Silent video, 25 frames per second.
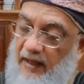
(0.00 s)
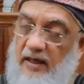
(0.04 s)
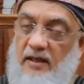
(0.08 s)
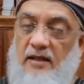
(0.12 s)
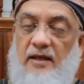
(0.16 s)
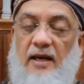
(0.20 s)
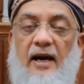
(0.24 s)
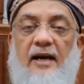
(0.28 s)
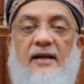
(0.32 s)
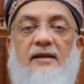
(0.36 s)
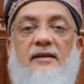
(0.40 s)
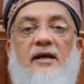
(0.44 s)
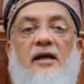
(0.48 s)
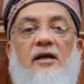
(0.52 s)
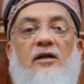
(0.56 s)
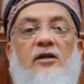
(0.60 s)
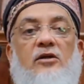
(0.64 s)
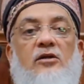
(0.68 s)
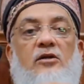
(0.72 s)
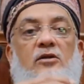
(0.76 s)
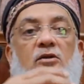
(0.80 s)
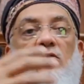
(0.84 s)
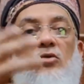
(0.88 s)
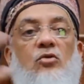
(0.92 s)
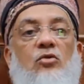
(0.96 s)
it had that
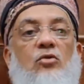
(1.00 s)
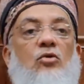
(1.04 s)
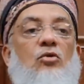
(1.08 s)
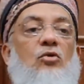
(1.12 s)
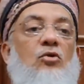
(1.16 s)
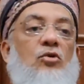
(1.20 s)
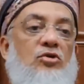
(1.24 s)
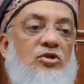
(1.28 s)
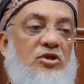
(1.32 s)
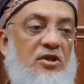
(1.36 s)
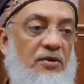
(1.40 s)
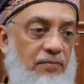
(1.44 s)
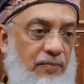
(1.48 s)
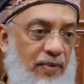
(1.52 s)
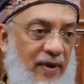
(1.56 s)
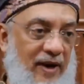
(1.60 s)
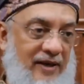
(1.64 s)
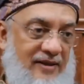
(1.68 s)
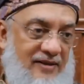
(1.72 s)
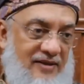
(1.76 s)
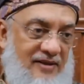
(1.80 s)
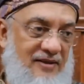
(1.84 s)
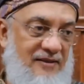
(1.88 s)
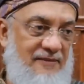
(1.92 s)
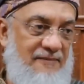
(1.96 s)
huge
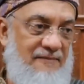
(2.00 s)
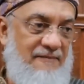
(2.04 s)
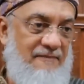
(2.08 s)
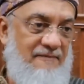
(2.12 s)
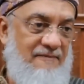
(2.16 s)
impact.